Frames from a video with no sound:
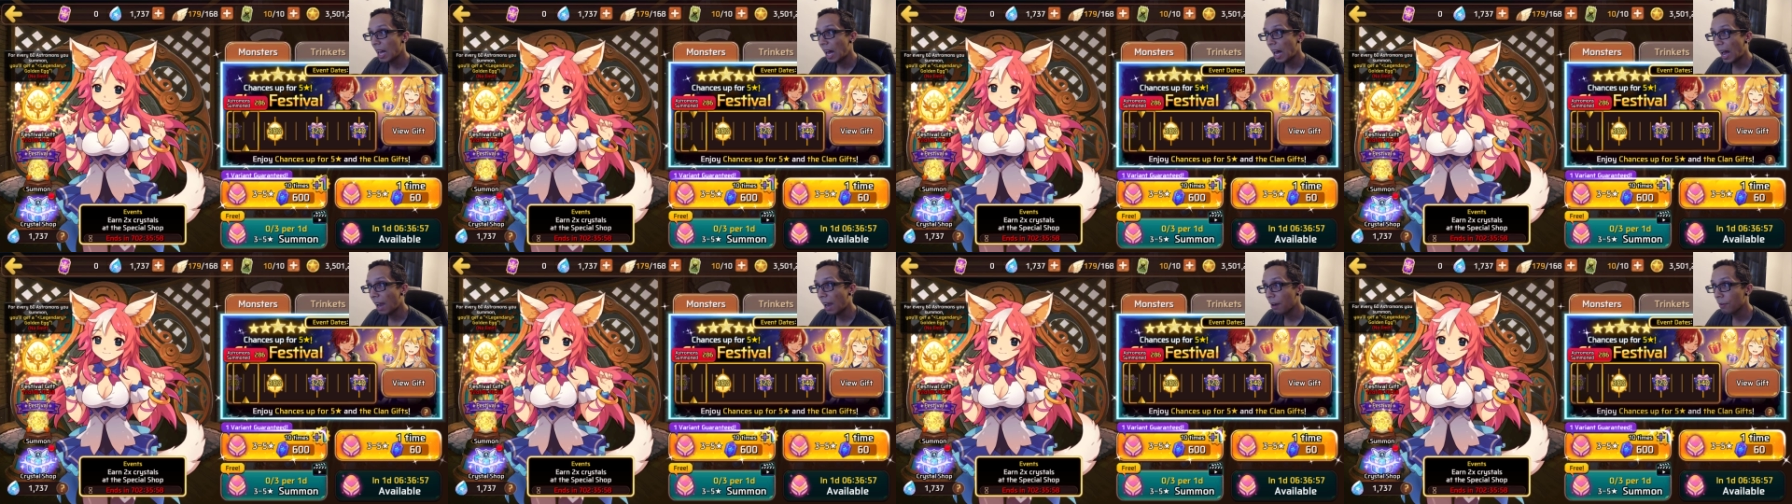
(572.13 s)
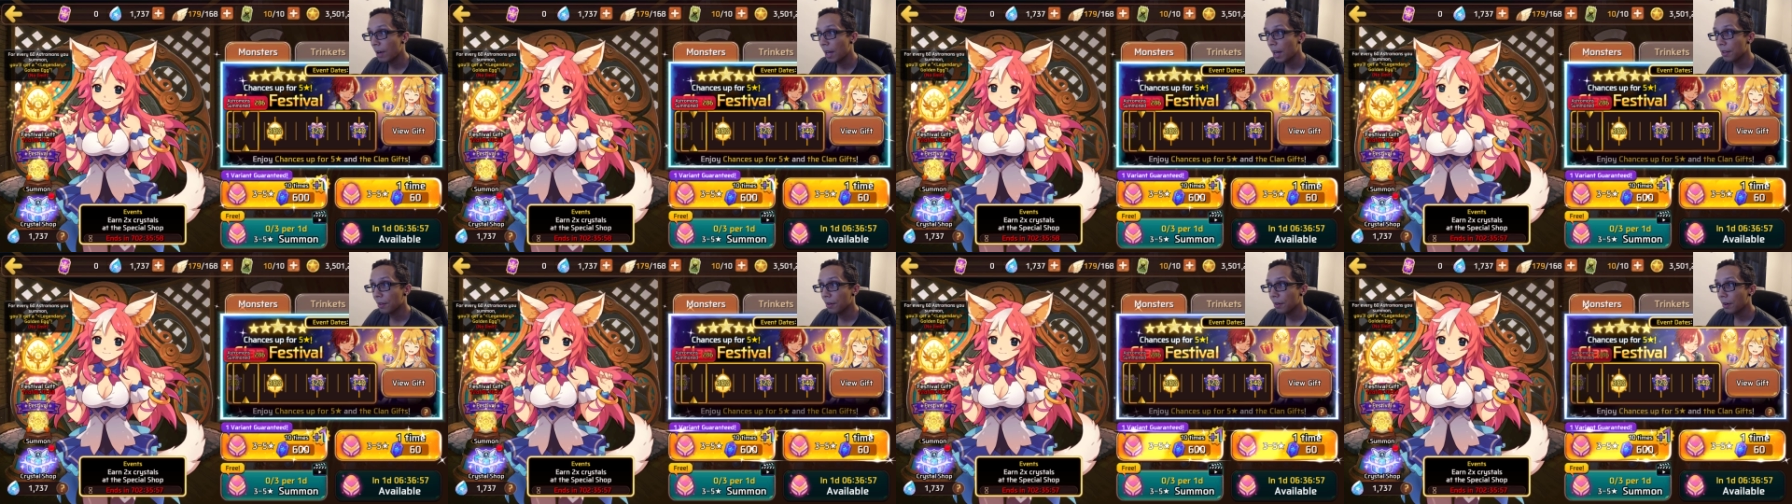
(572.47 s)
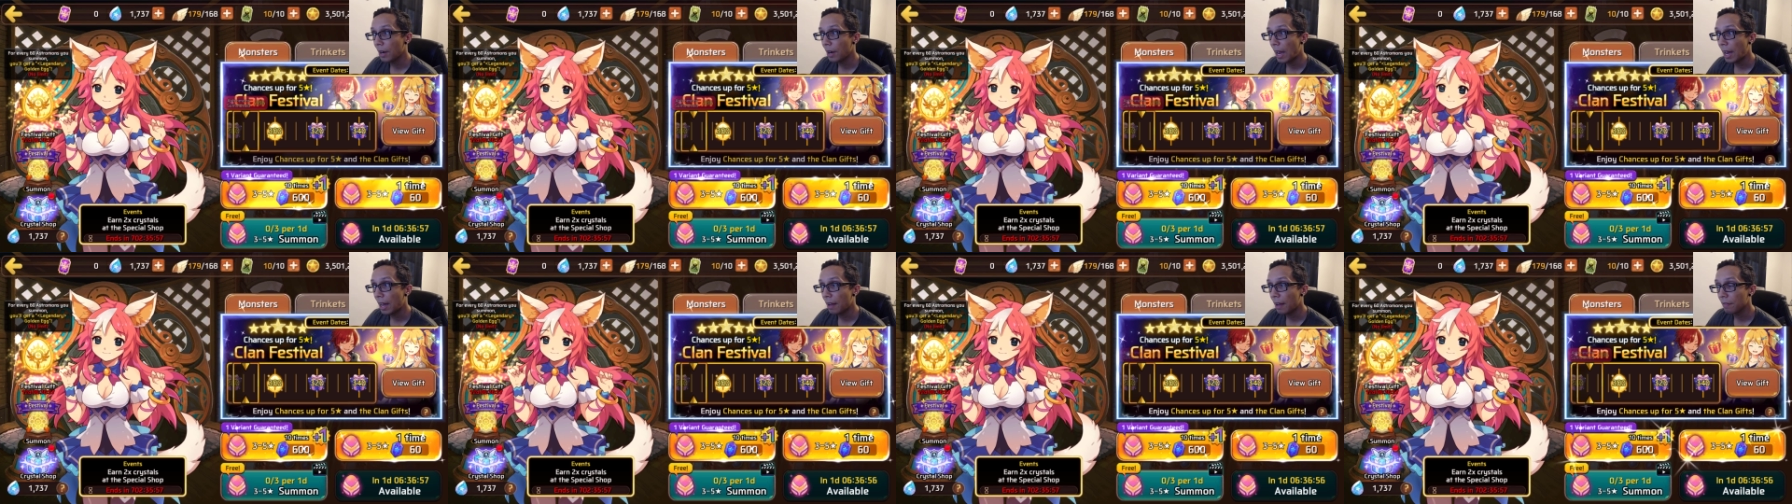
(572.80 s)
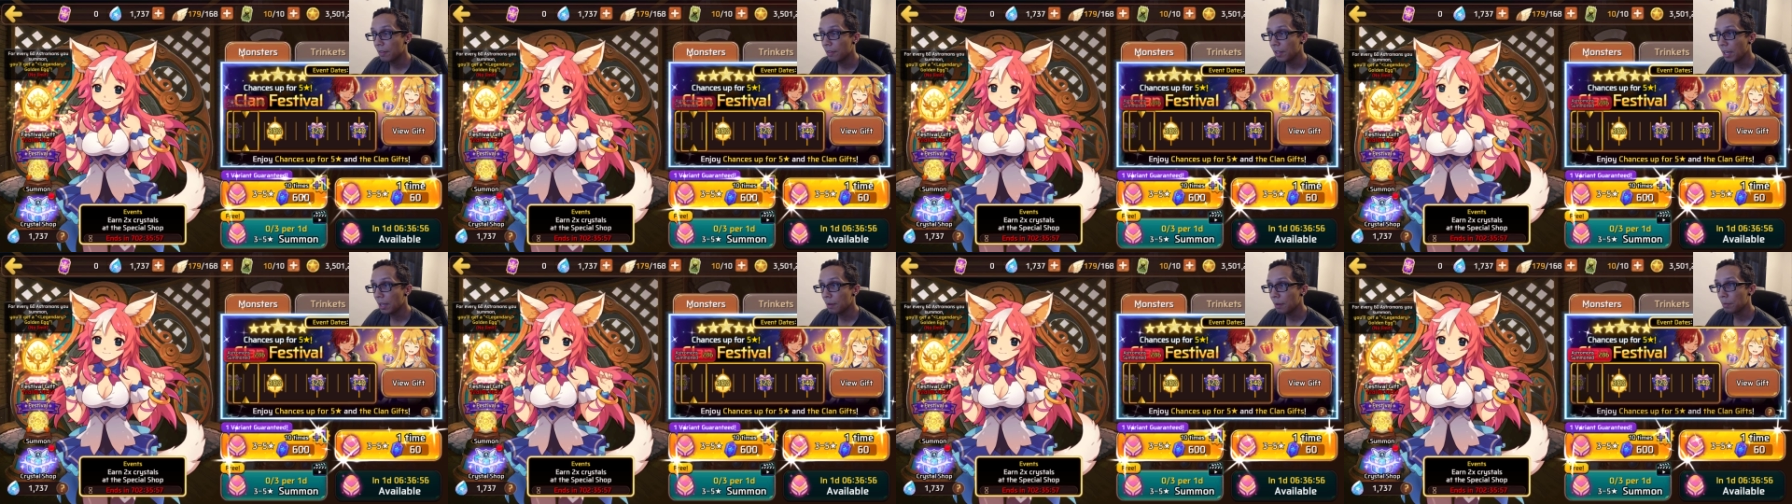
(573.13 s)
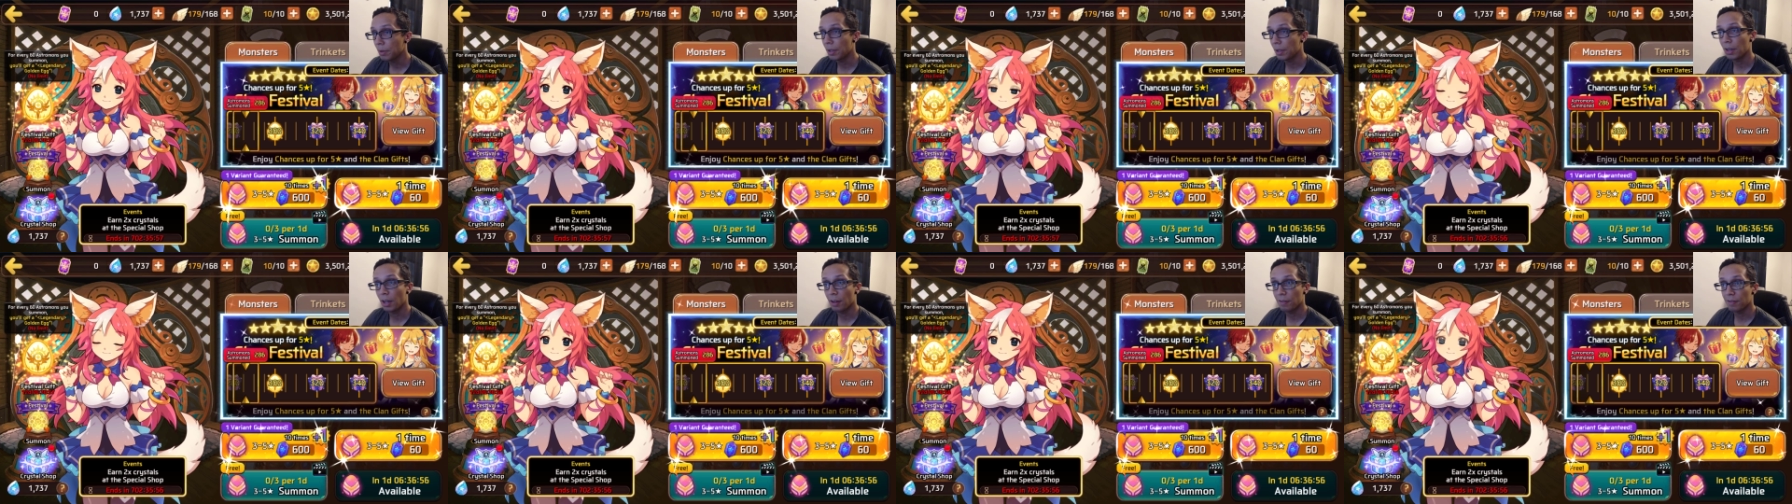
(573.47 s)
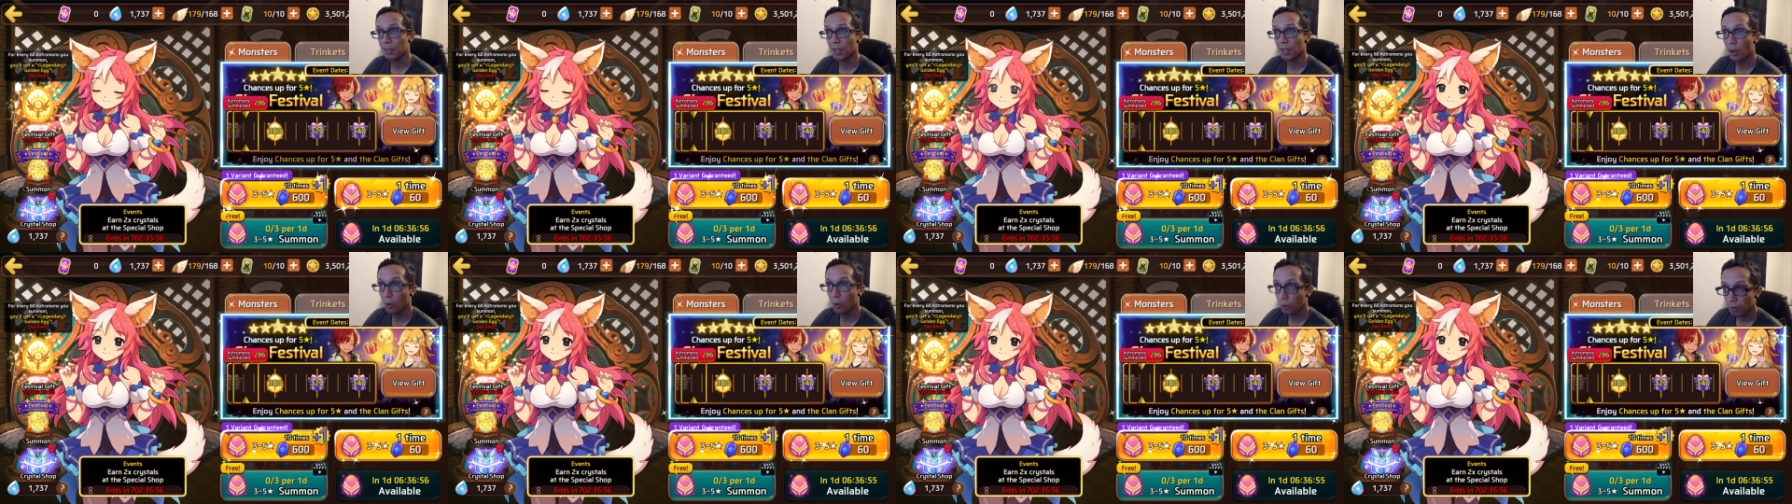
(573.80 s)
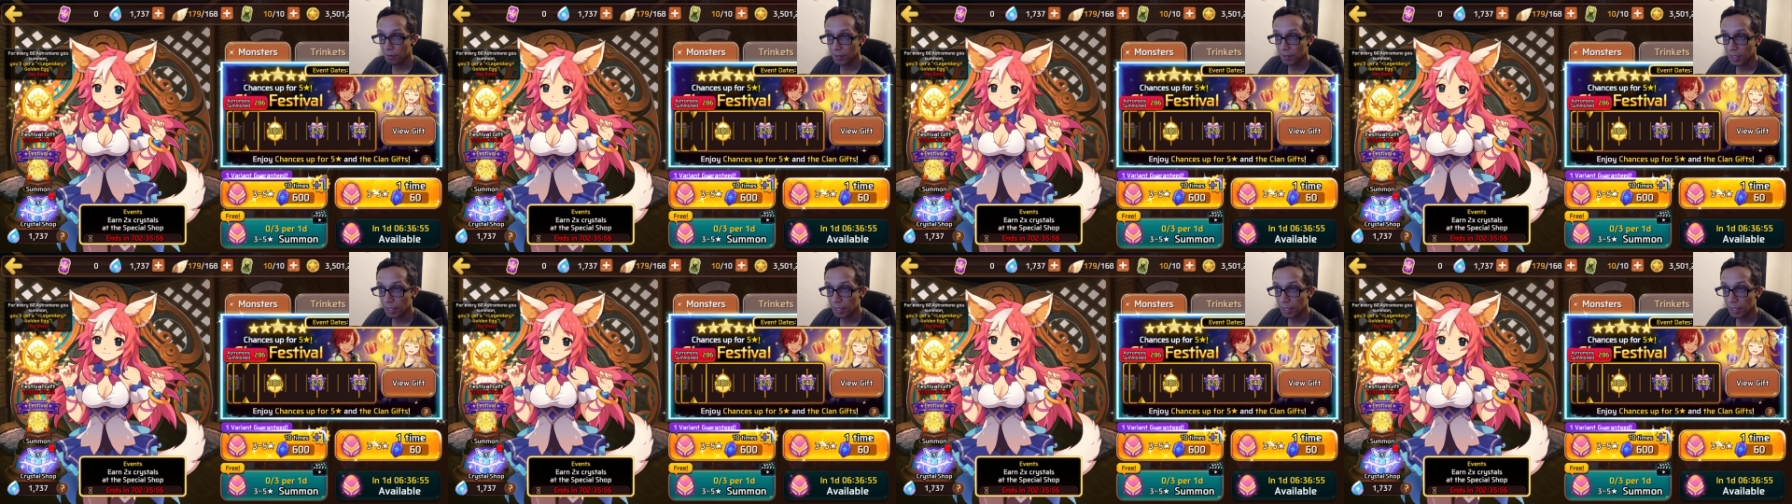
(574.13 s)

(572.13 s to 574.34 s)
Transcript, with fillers: I rather have the input of the owner of